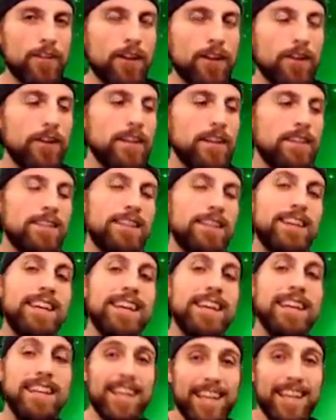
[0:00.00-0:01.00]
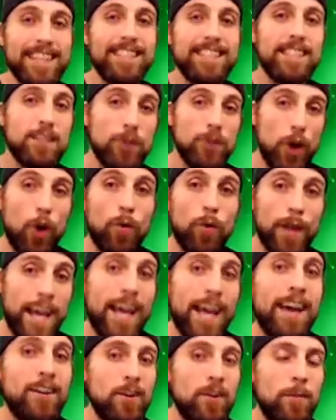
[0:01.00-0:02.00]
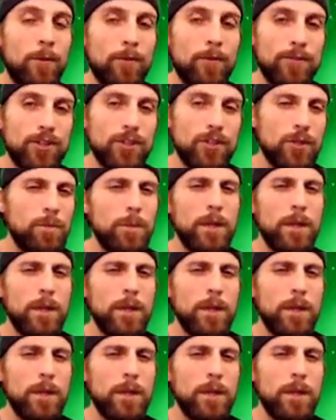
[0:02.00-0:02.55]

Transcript: There is the, it's known animals just